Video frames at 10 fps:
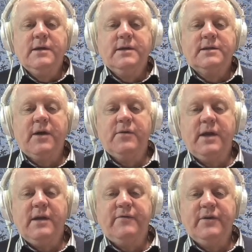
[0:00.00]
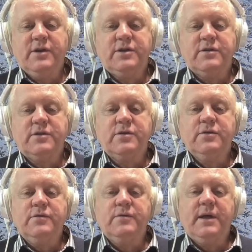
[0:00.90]
So in version
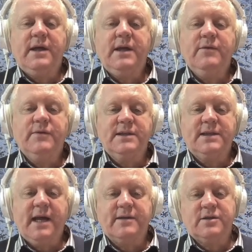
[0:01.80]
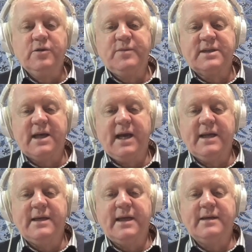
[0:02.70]
2, here is now
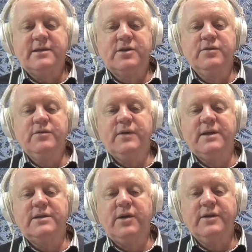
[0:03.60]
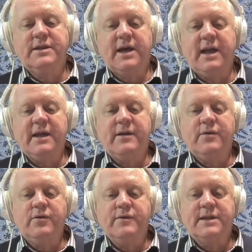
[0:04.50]
supersalient and Sue is non-salient,
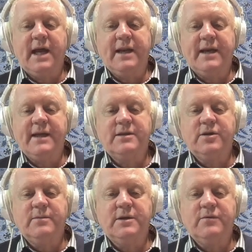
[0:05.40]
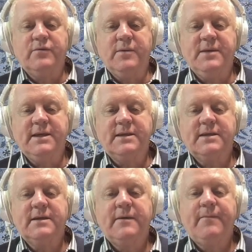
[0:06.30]
or as Halliday termed it,
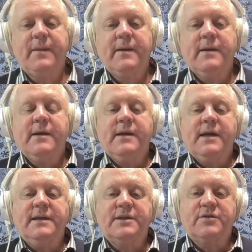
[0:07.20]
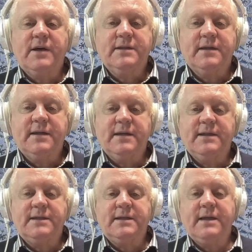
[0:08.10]
remiss. Instructor
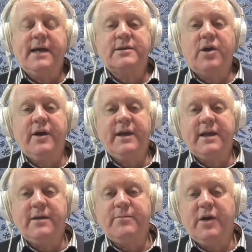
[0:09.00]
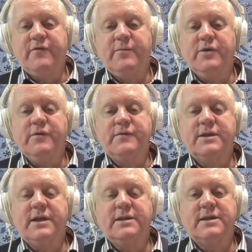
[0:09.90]
is now tonic in both
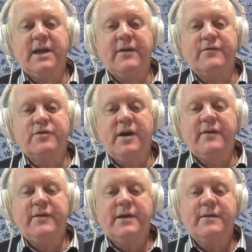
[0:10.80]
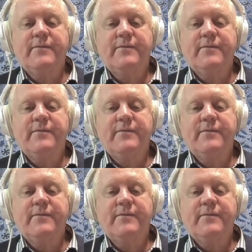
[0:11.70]
moves instead of driving.